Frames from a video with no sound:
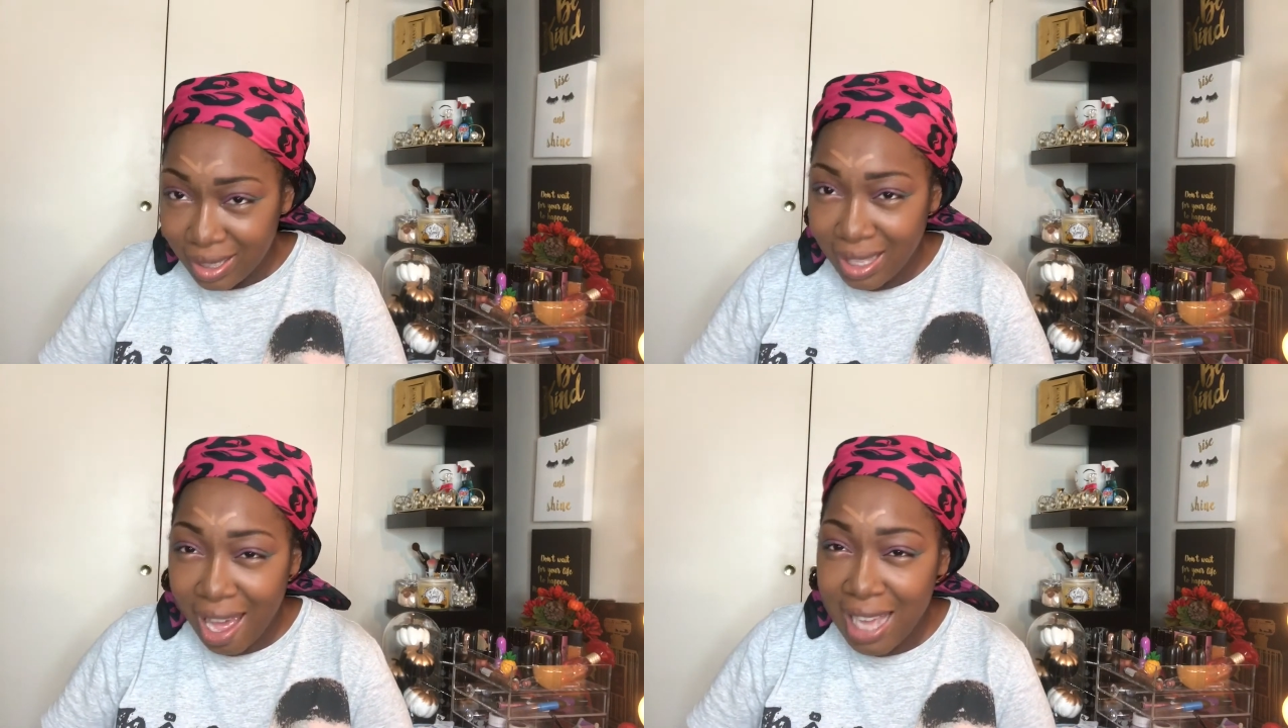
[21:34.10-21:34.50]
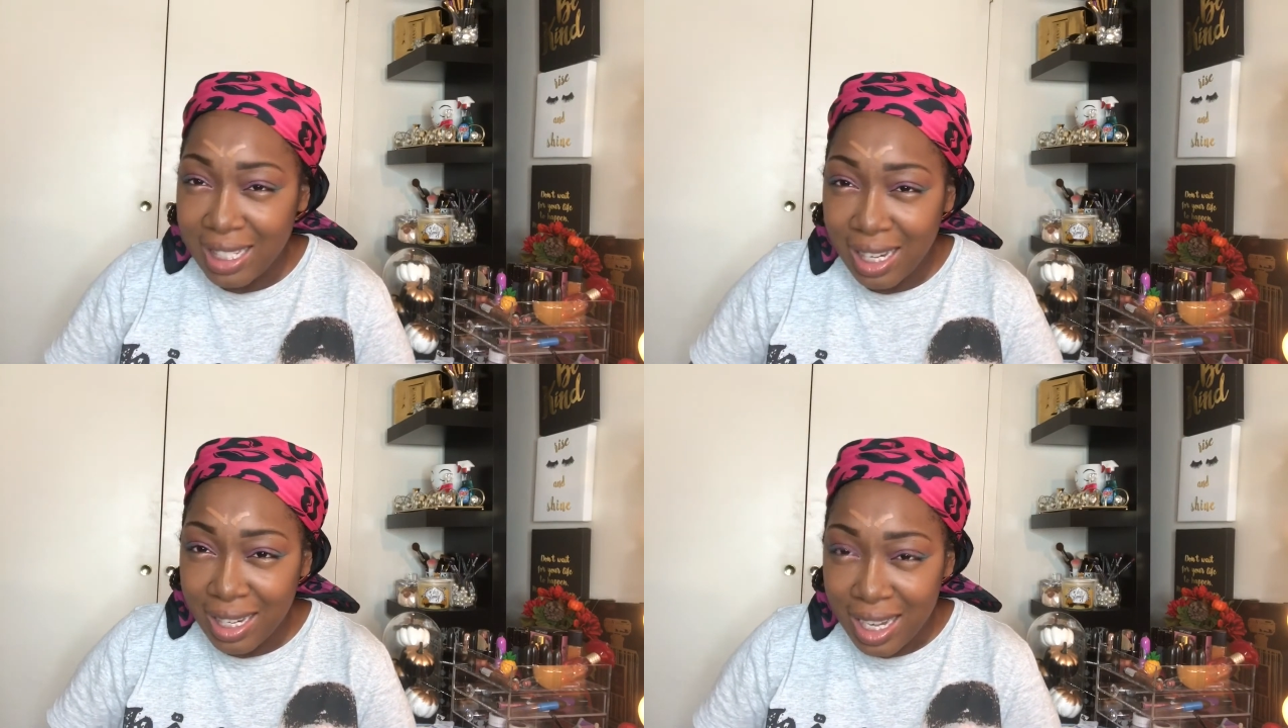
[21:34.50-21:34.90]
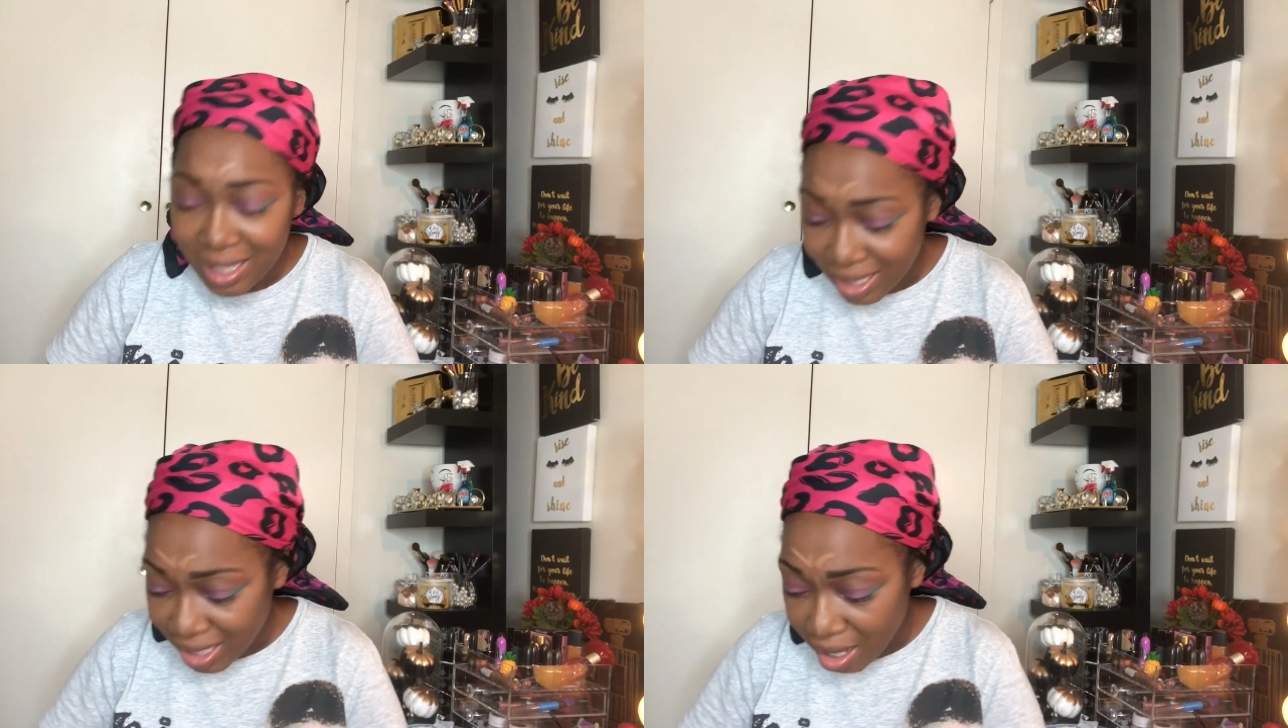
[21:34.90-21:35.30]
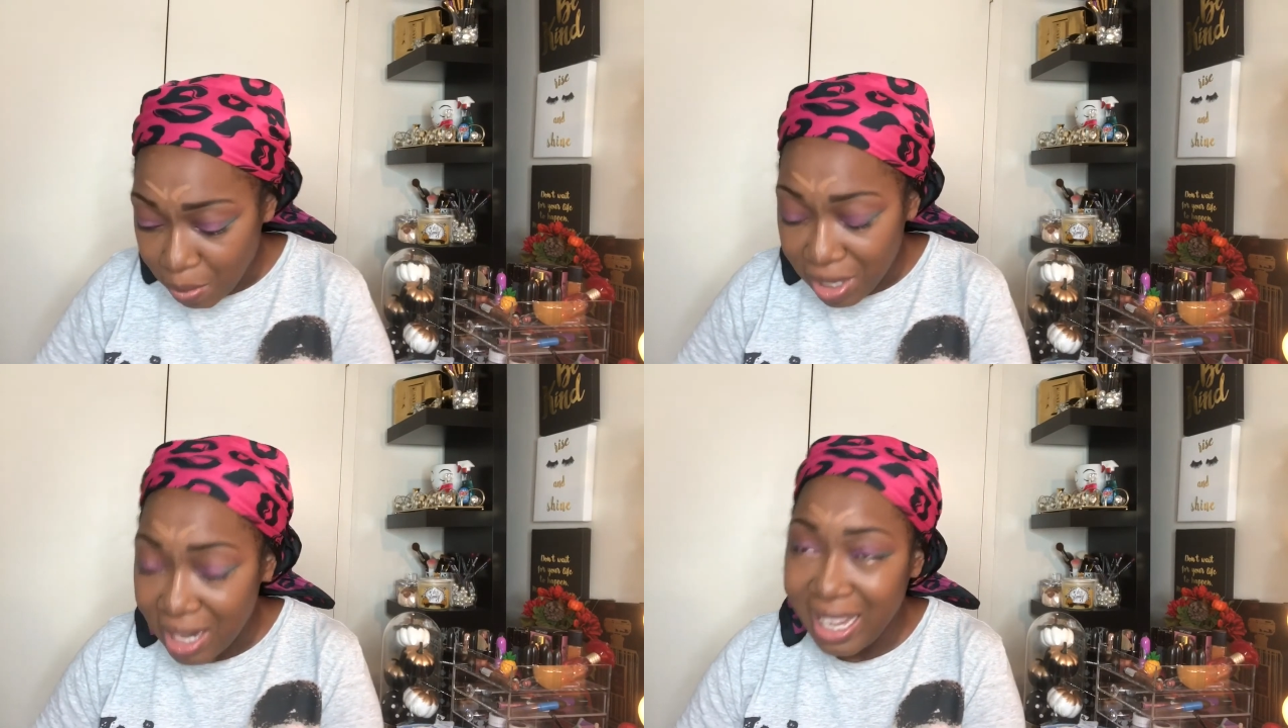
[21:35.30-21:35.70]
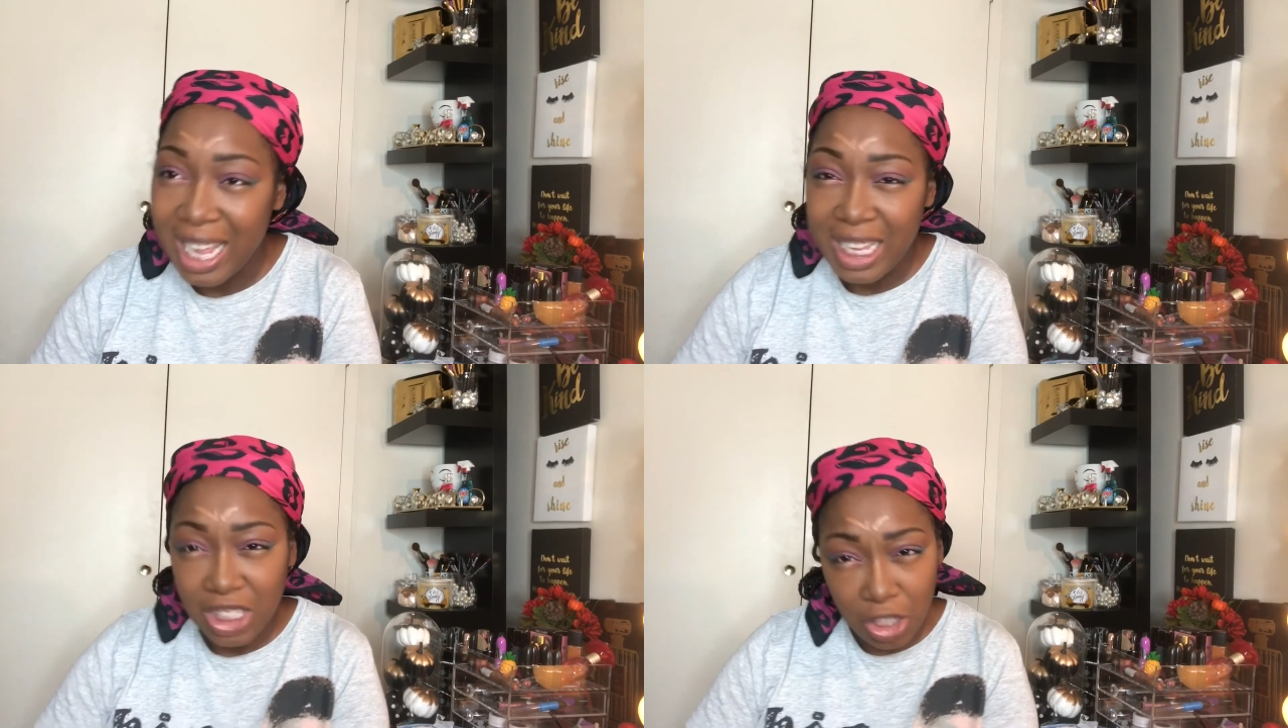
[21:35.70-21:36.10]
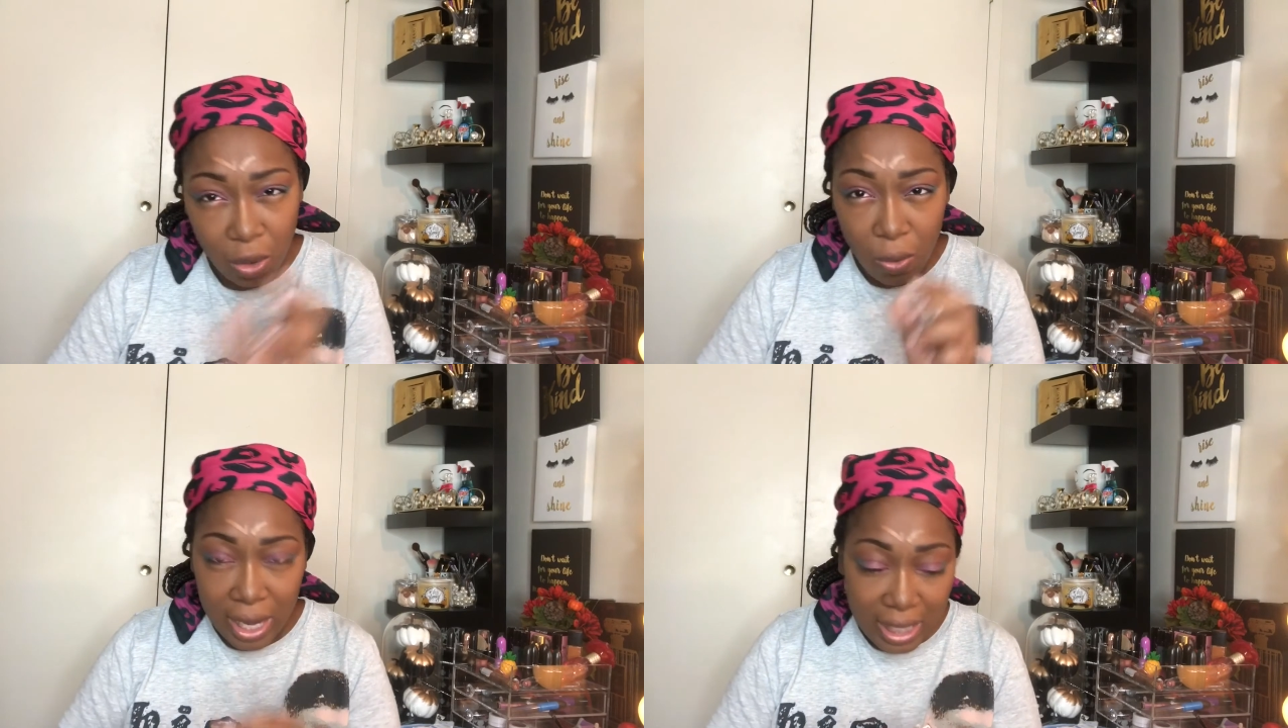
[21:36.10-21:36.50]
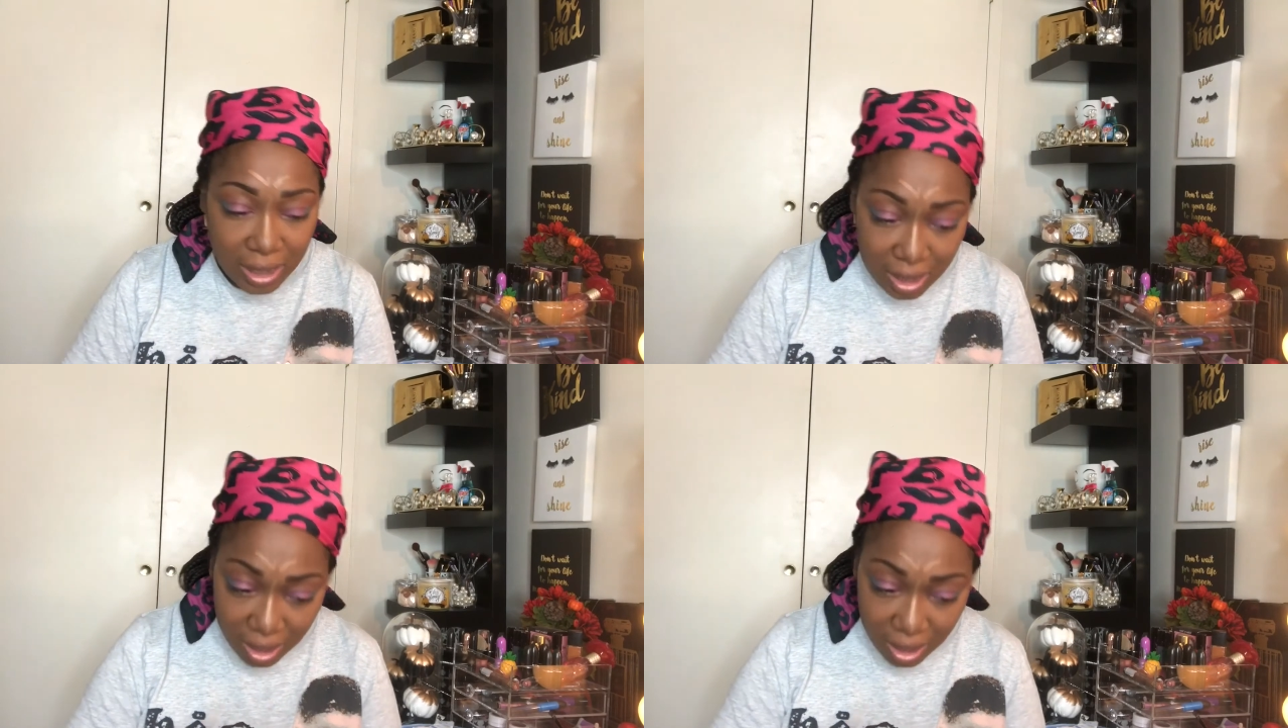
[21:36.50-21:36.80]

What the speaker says: kind of unnecessary. But then again, get your coins.